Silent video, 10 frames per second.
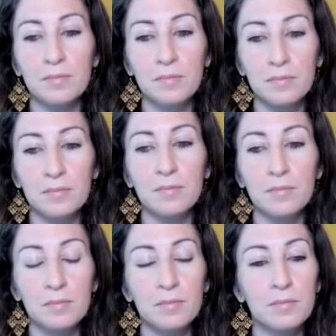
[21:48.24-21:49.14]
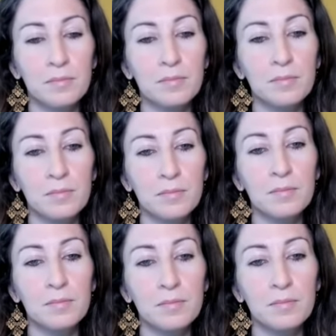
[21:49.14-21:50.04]

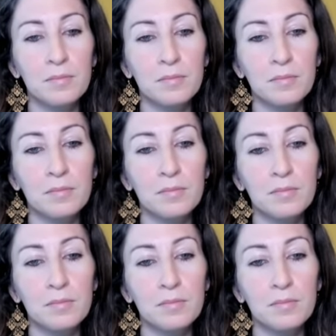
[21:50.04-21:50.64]
(silent)